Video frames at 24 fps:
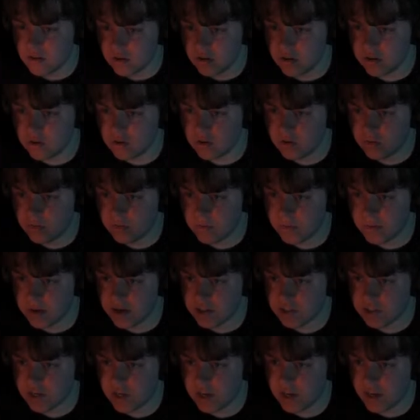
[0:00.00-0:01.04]
Okay. Maybe I
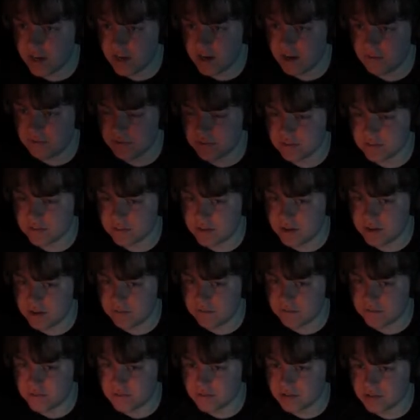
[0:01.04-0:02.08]
should hang out in this
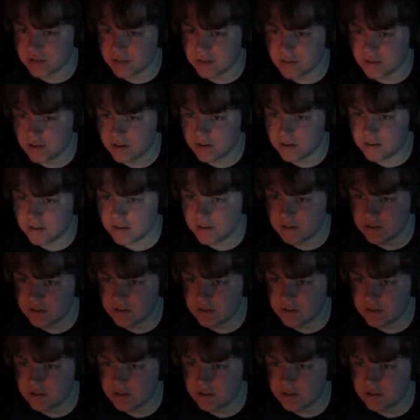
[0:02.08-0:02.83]
light for a second here.